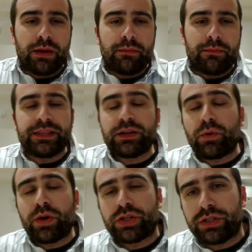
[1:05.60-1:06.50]
But then the
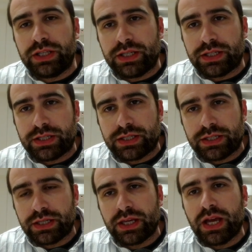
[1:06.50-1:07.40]
question
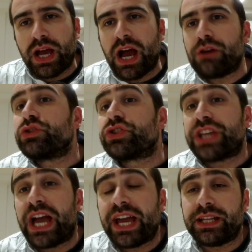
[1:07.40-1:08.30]
is, how do
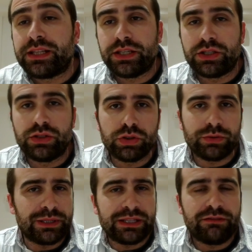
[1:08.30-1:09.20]
scientists do
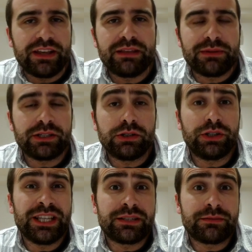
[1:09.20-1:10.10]
to identify the
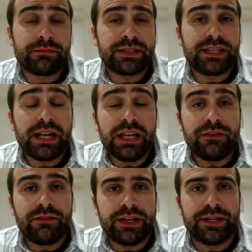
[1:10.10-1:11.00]
microorganisms that
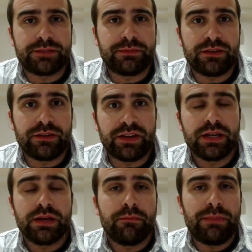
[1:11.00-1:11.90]
live in a specific
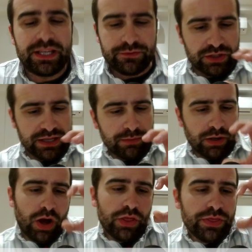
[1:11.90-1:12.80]
place? For example,
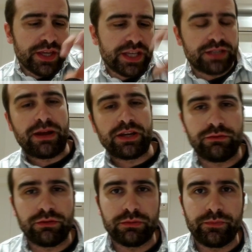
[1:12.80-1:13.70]
on this
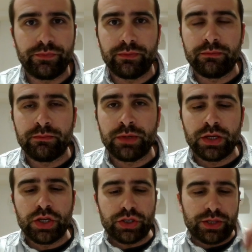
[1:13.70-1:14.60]
microphone.
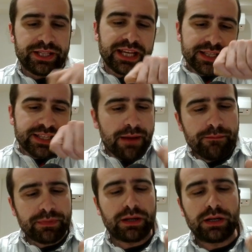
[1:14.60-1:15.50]
So they take a
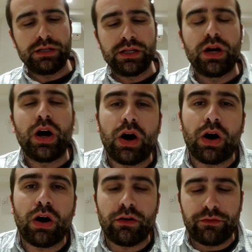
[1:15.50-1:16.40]
sample
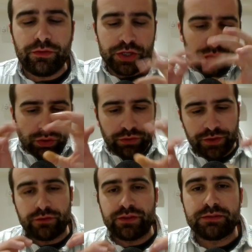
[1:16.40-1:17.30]
of the surface
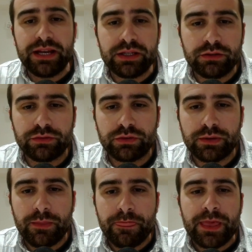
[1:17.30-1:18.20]
of this
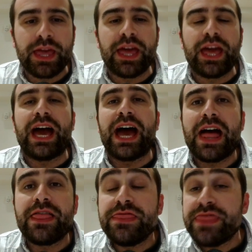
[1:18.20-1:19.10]
microphone,
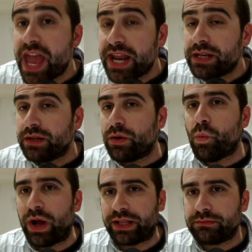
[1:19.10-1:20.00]
and then
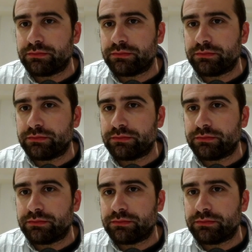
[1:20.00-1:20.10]
what?